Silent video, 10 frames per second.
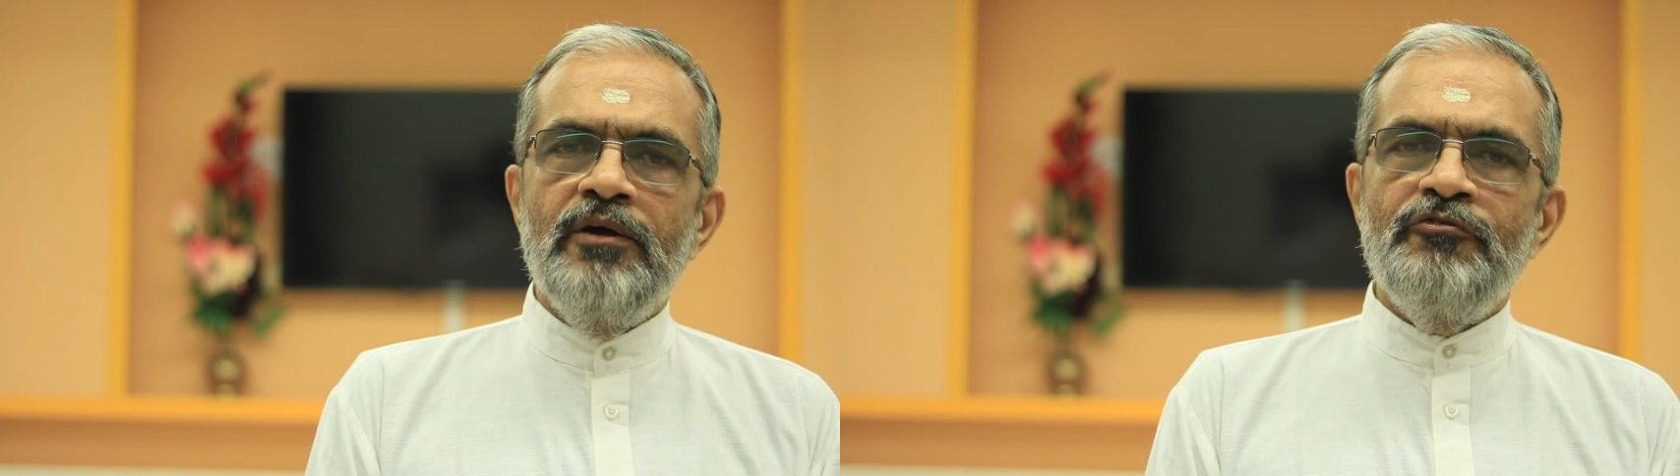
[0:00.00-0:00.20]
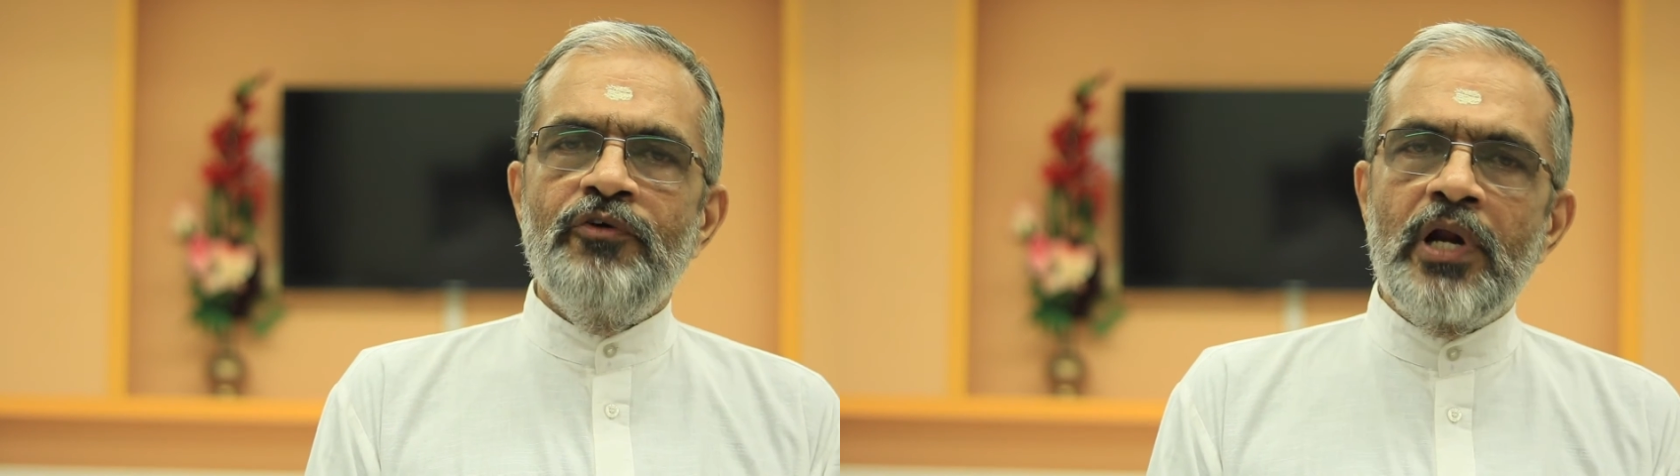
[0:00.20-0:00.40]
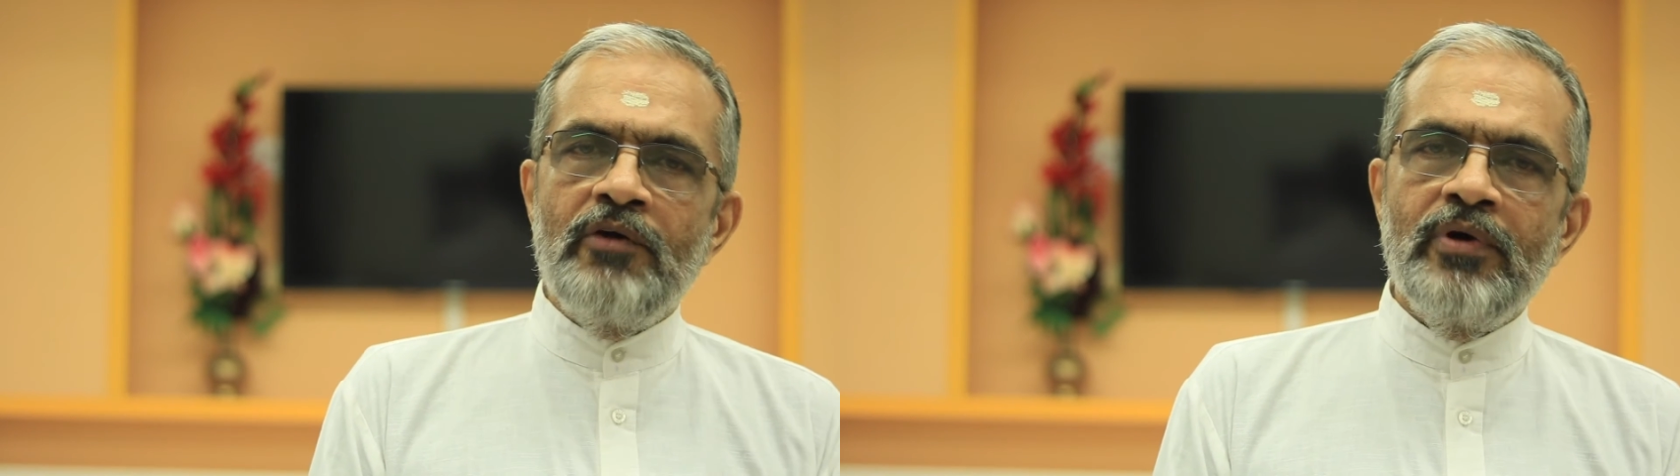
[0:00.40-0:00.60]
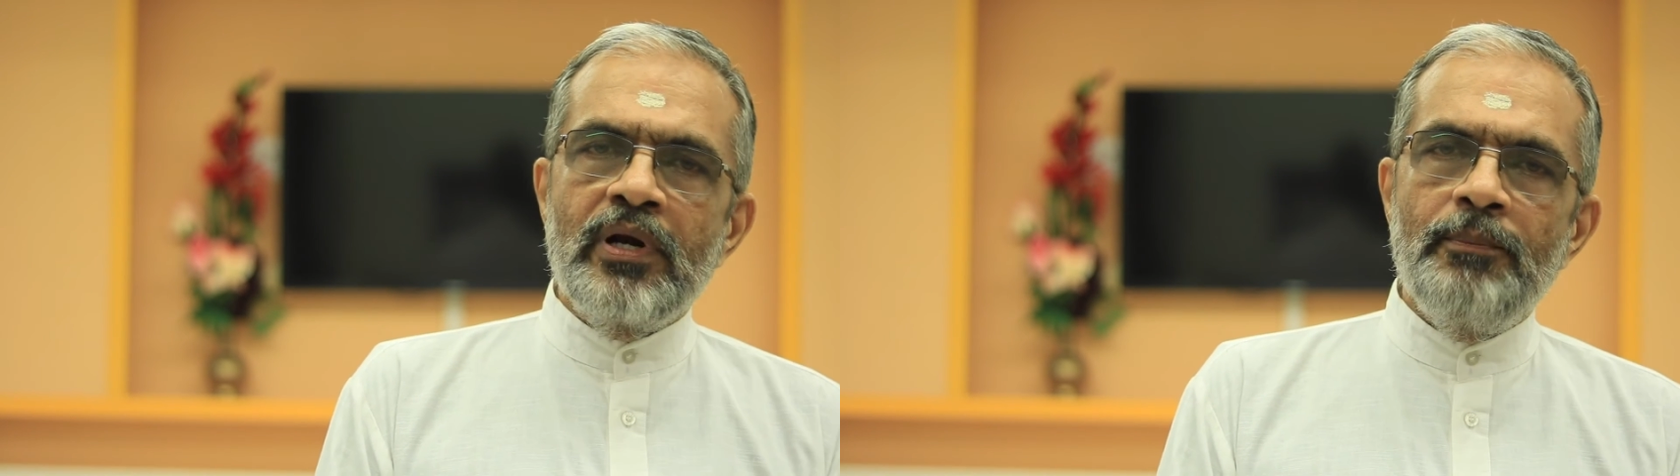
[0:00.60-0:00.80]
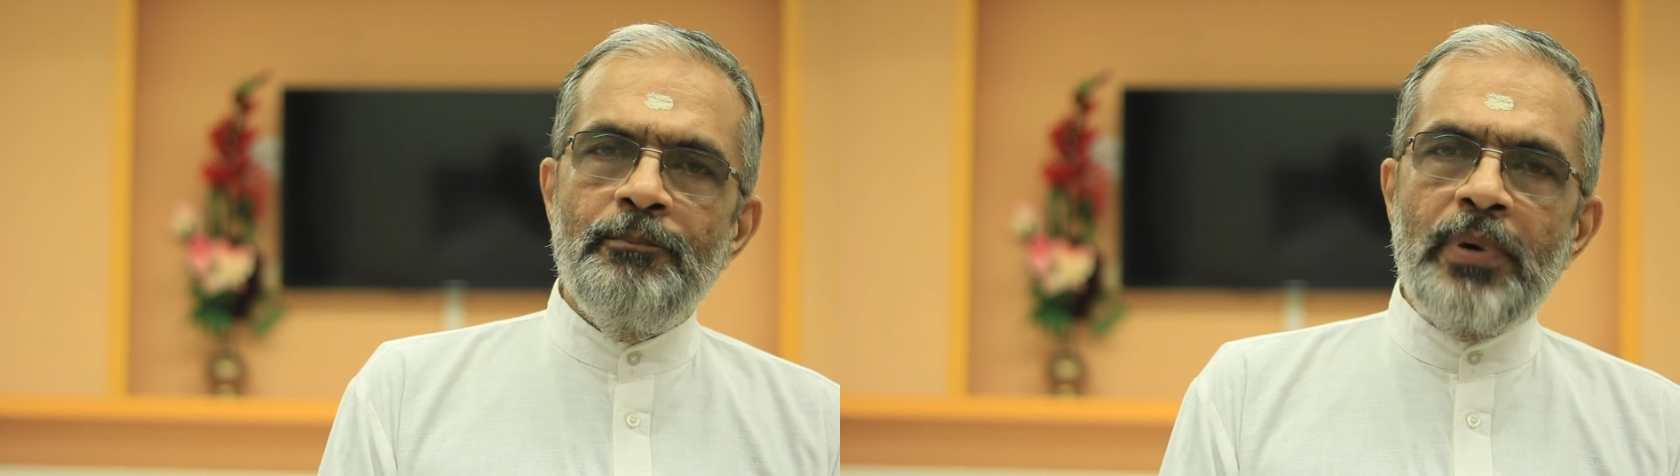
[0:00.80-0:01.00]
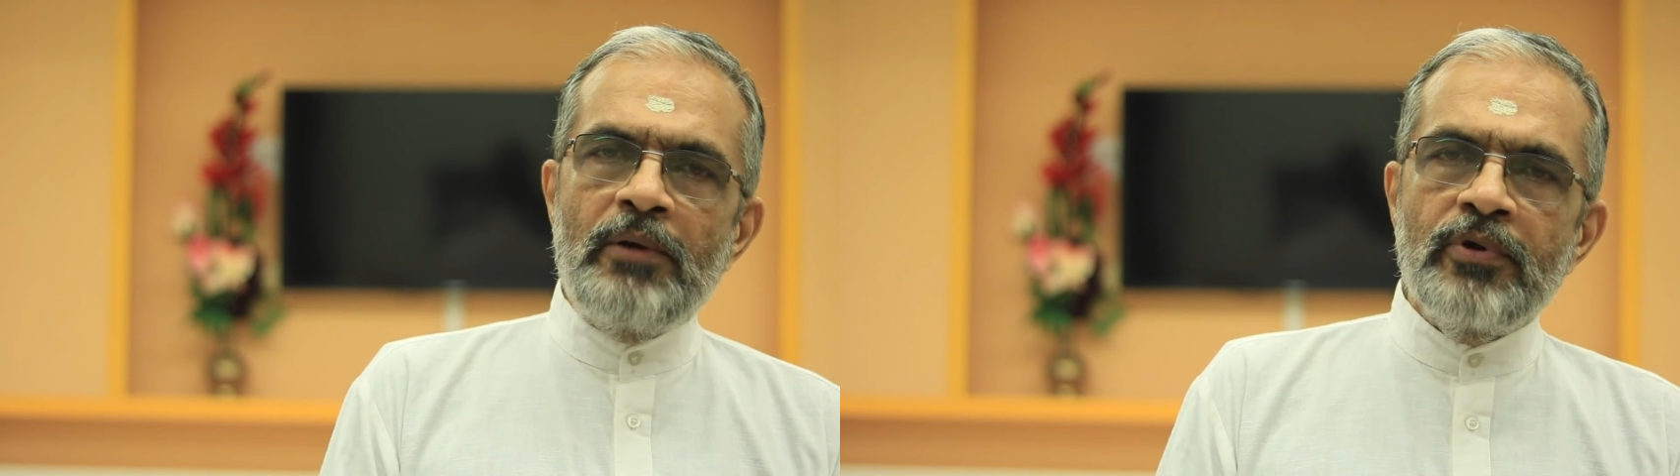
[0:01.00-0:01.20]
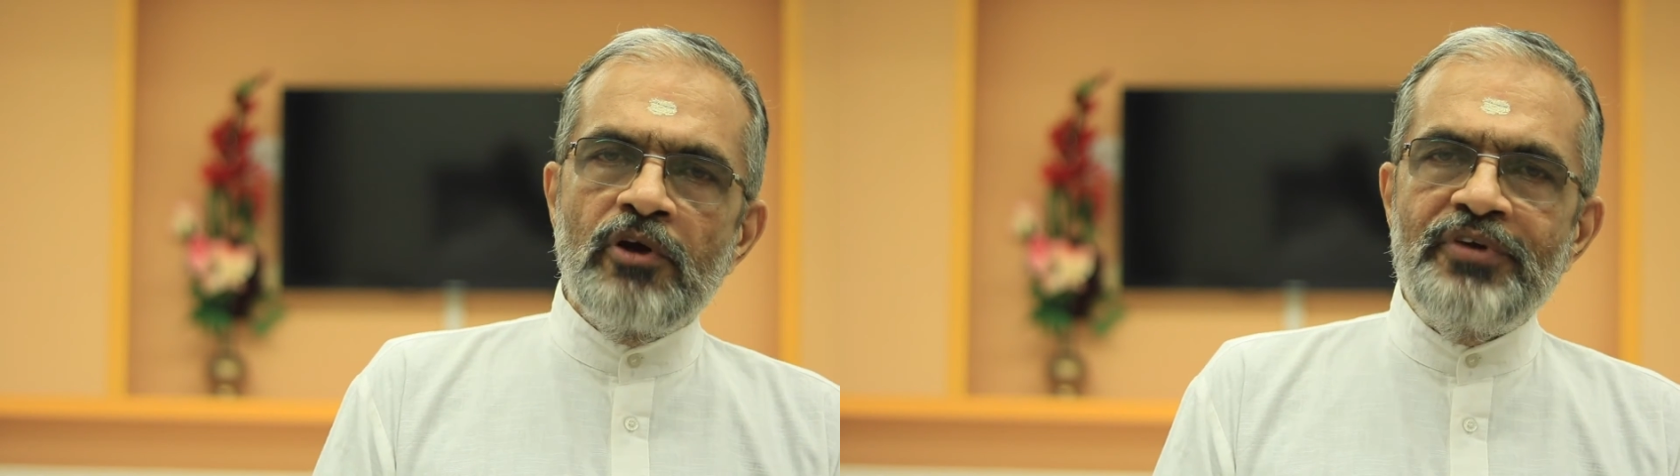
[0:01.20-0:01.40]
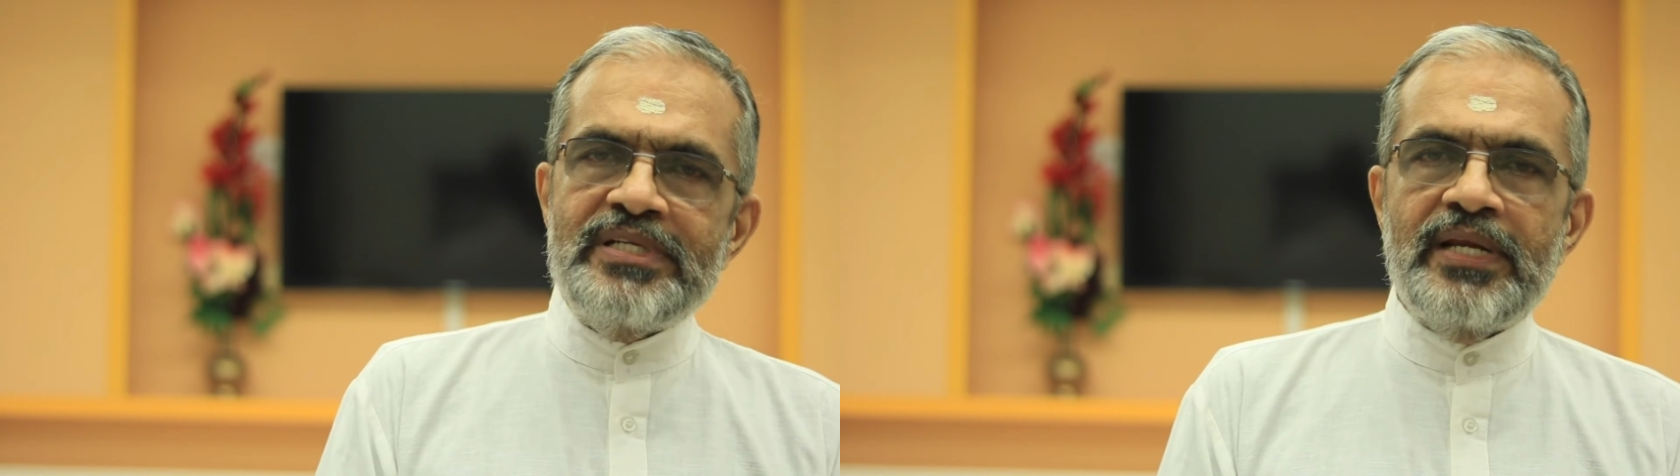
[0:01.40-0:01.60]
for our power
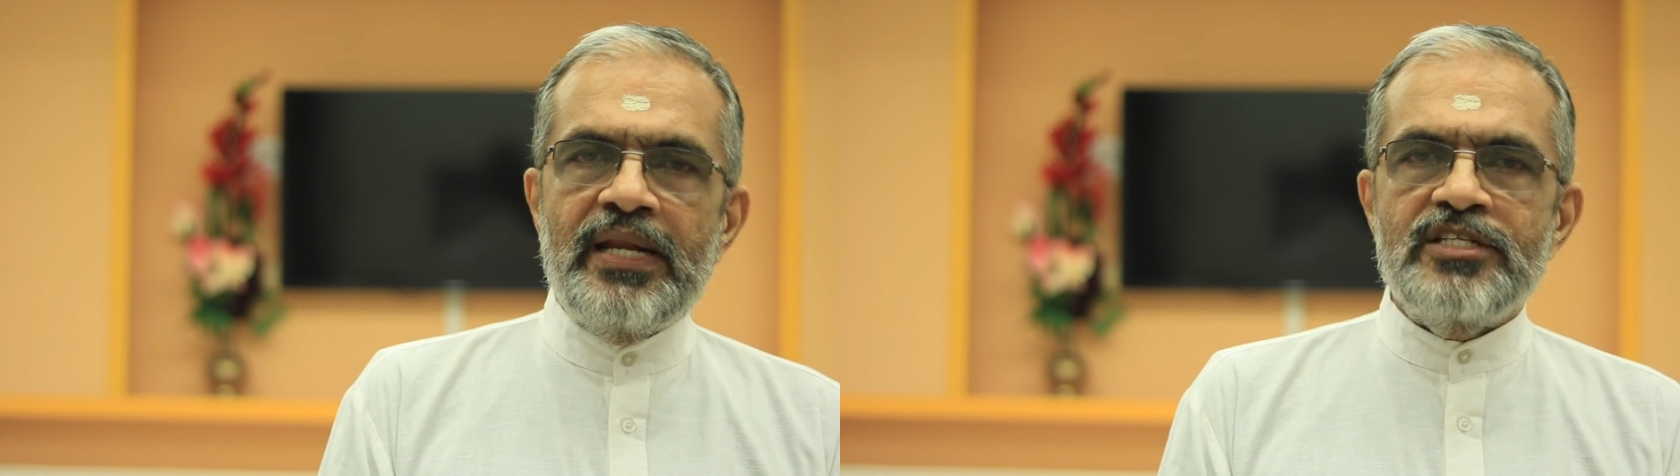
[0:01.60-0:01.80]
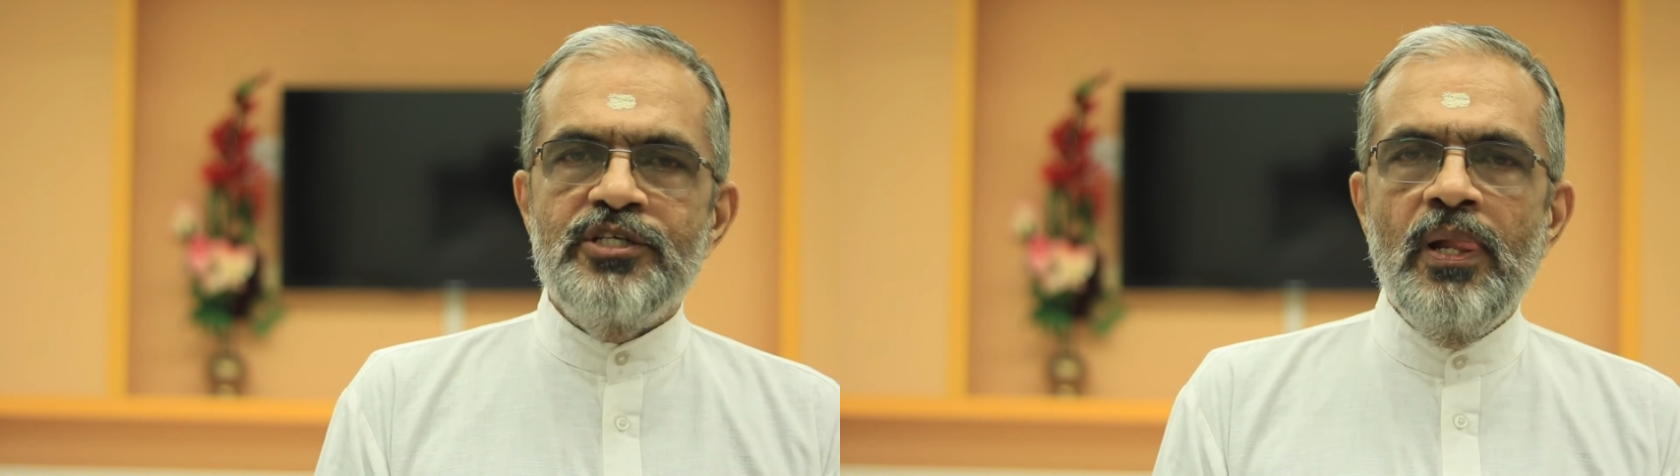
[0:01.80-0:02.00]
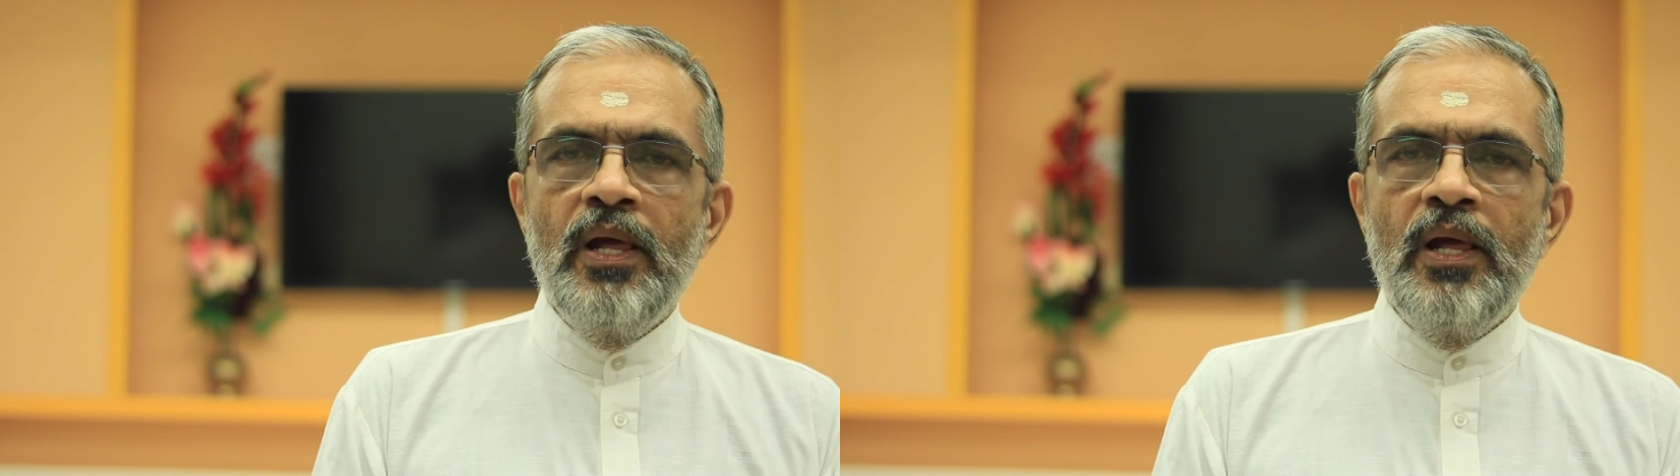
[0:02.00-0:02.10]
of intellect